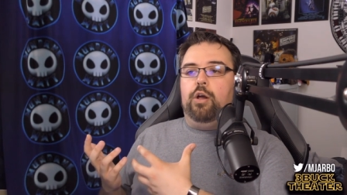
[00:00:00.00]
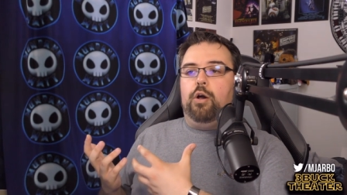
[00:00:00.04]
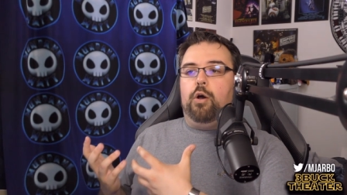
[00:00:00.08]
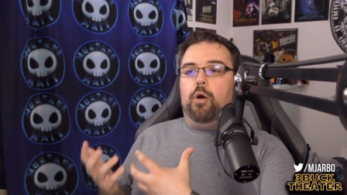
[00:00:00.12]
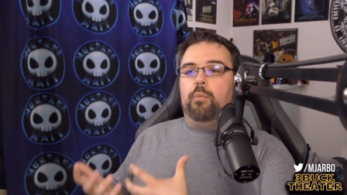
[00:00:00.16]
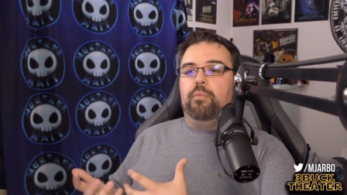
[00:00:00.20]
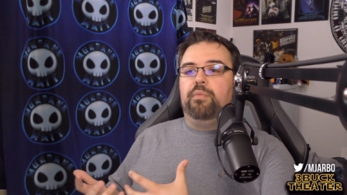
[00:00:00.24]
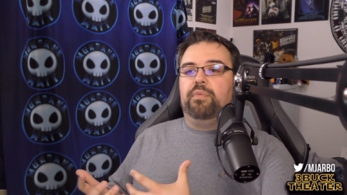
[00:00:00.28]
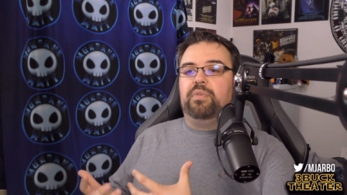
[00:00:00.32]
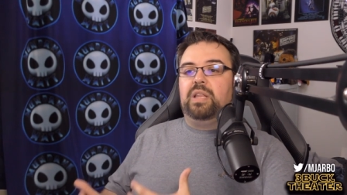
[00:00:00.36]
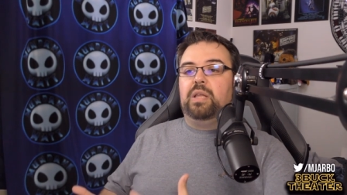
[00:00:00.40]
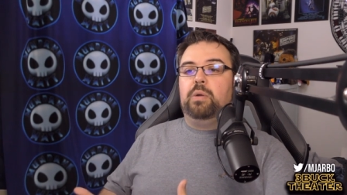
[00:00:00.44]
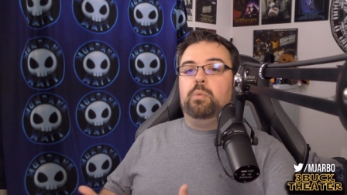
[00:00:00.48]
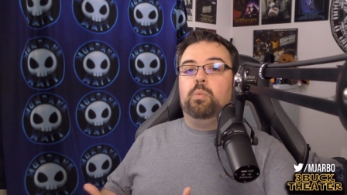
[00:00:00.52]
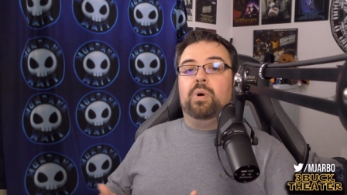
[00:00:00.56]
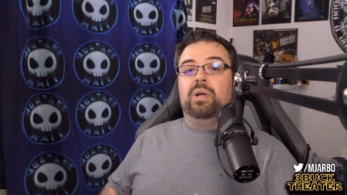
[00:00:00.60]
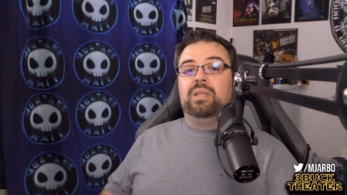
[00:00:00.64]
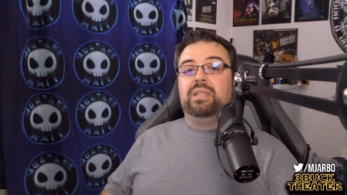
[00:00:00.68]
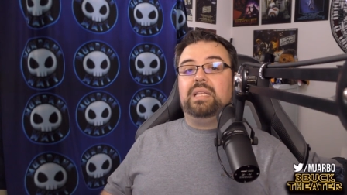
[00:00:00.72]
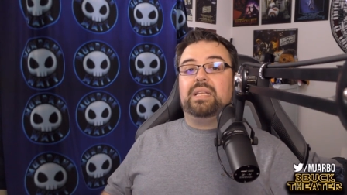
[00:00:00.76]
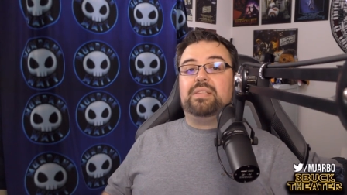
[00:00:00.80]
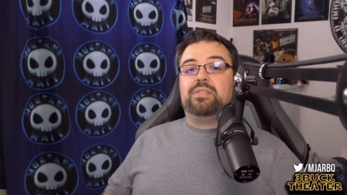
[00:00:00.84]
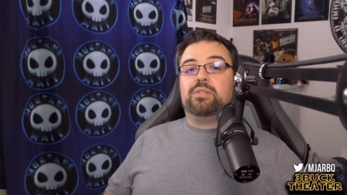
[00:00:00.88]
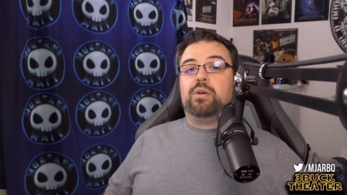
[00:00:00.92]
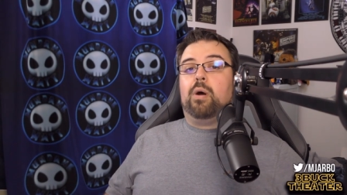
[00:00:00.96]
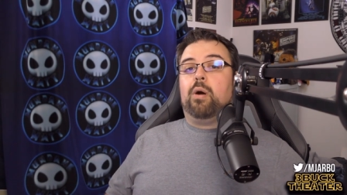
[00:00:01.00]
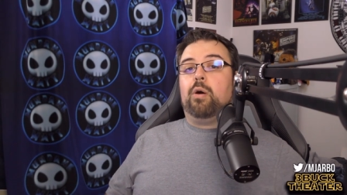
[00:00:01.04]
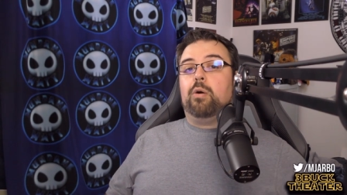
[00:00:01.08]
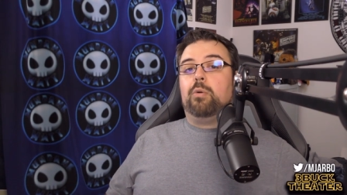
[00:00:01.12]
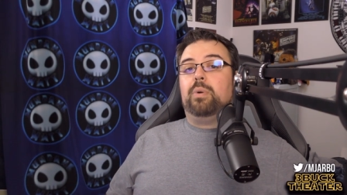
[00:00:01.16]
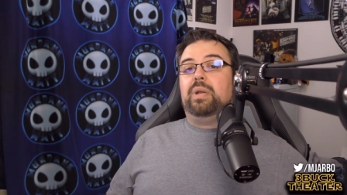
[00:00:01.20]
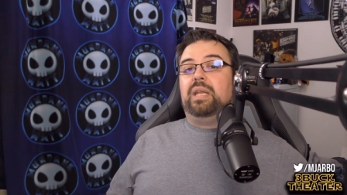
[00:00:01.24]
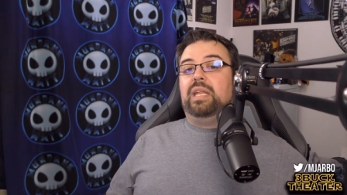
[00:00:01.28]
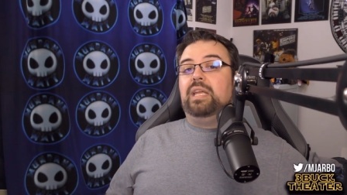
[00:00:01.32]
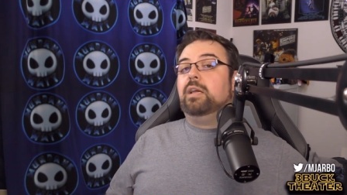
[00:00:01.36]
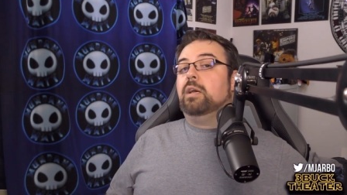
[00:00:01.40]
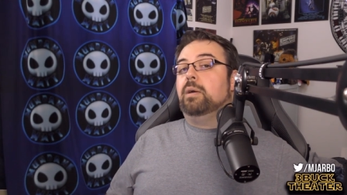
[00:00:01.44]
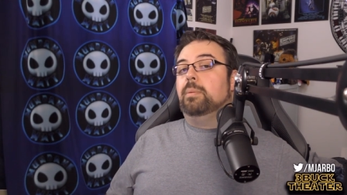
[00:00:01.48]
hopefully one that's
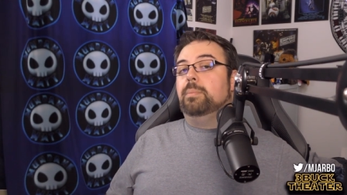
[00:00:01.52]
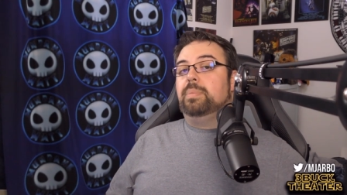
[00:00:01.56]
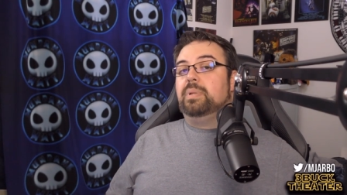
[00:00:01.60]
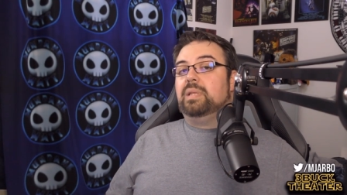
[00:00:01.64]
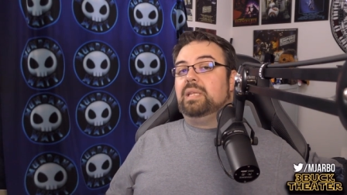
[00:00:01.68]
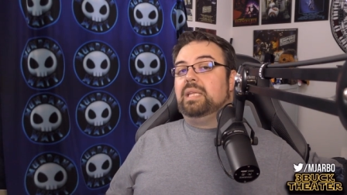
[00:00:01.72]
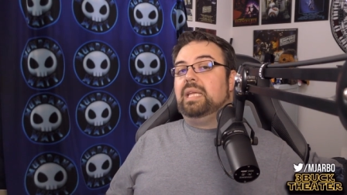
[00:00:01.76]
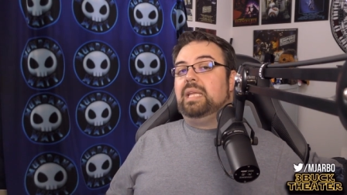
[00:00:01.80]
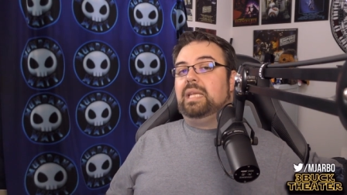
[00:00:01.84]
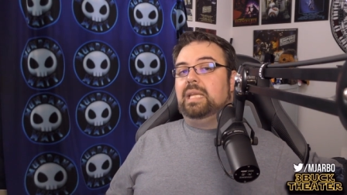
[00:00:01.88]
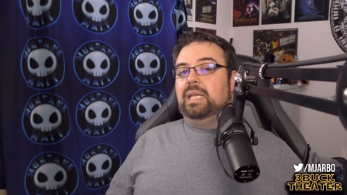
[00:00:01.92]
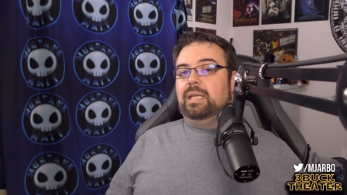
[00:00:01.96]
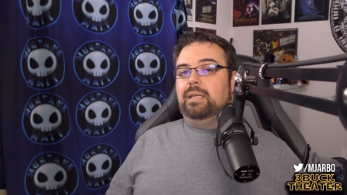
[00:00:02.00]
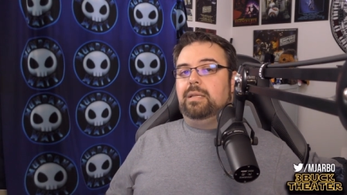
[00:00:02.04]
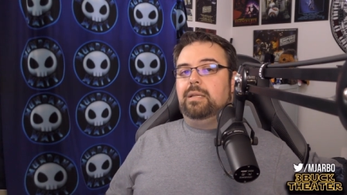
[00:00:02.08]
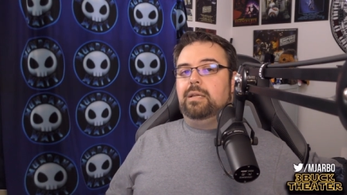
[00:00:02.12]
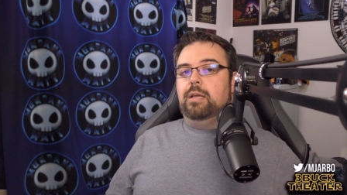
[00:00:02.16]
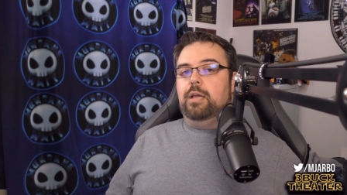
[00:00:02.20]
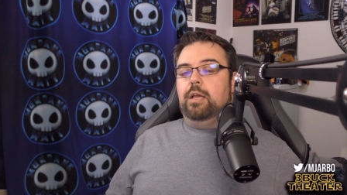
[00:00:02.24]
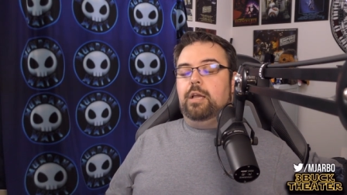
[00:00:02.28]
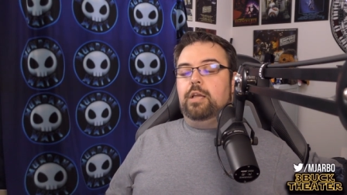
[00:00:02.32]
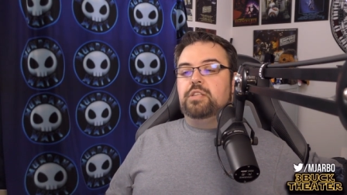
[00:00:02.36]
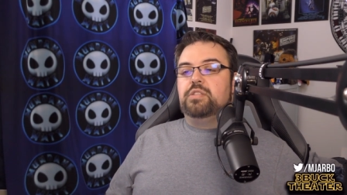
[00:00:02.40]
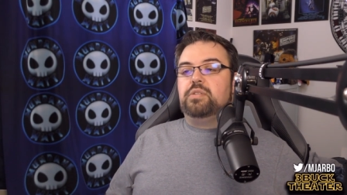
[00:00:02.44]
already completed